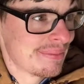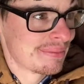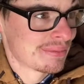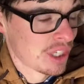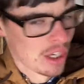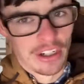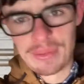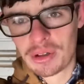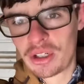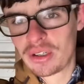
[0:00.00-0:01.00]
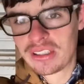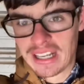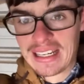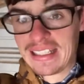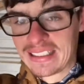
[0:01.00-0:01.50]
I'm going to do it. I
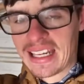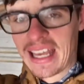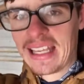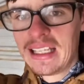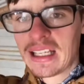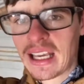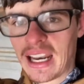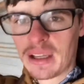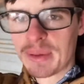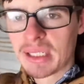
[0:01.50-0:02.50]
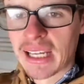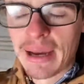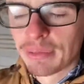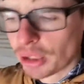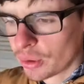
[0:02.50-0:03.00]
did it today. Had a little bit of time
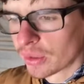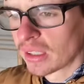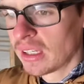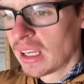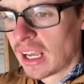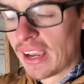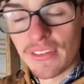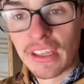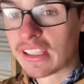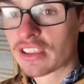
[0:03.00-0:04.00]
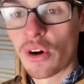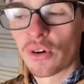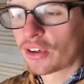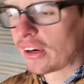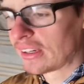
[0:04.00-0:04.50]
to do it. Everything is going
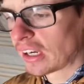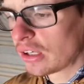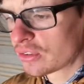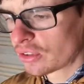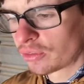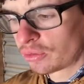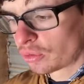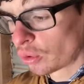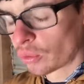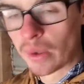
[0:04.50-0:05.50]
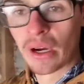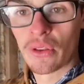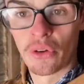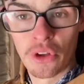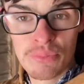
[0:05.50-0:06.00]
great. The goats are doing well. Our
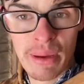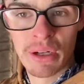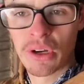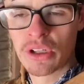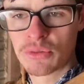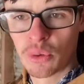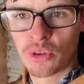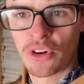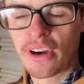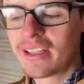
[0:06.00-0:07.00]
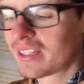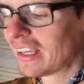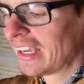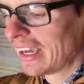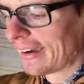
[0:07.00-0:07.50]
new male goat's doing great.
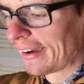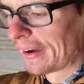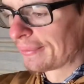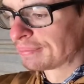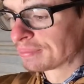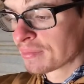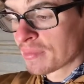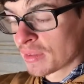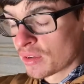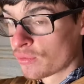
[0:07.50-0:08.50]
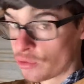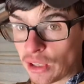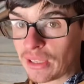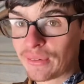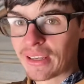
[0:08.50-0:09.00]
Really,
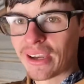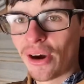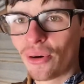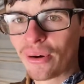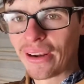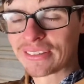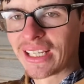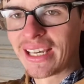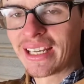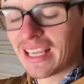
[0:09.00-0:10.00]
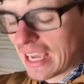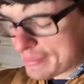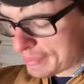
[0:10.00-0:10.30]
really cold outside. I've been